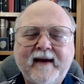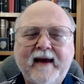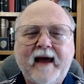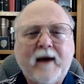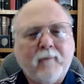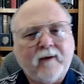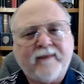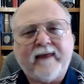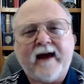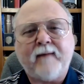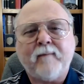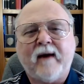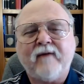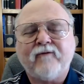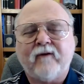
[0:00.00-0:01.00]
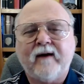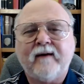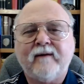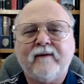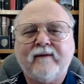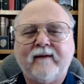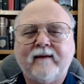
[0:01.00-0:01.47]
And with that, my
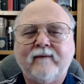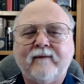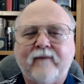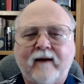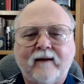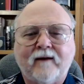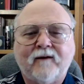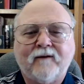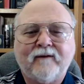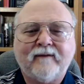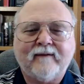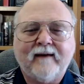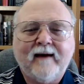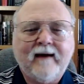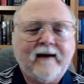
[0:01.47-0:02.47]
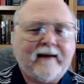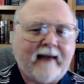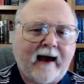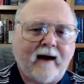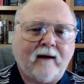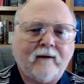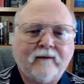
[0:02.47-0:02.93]
friends and fellows,
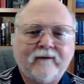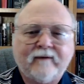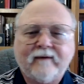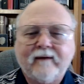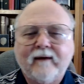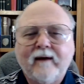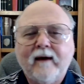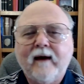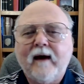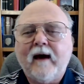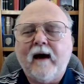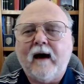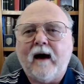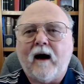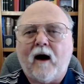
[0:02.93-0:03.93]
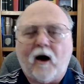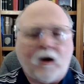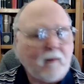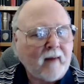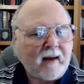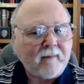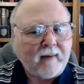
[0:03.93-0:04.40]
gals, all
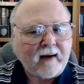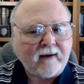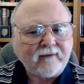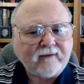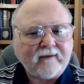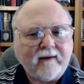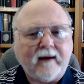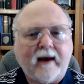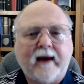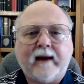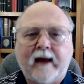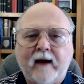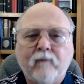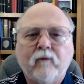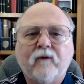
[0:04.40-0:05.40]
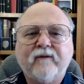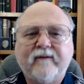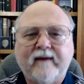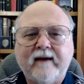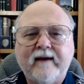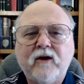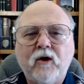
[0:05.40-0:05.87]
my best, and I will
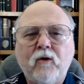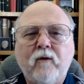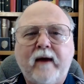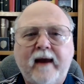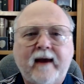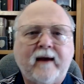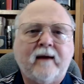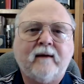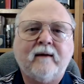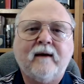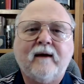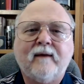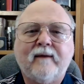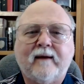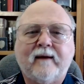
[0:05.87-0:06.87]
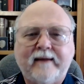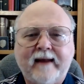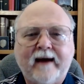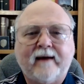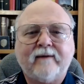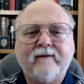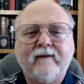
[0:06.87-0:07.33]
see you in the
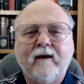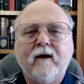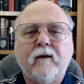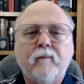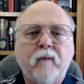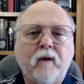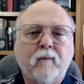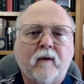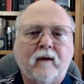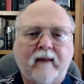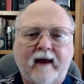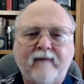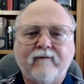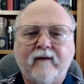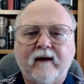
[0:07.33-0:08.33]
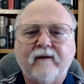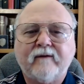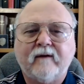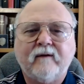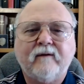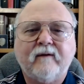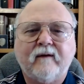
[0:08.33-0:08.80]
next Boomer Life
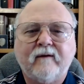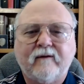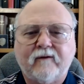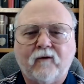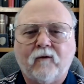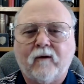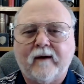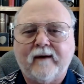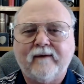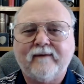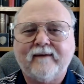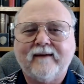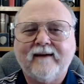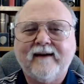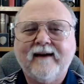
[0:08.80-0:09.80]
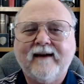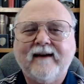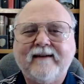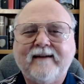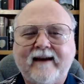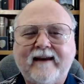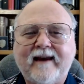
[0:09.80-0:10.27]
Lessons and Stories.
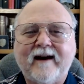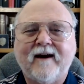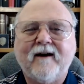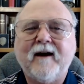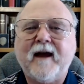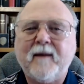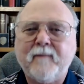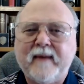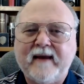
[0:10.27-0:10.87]
Take care and be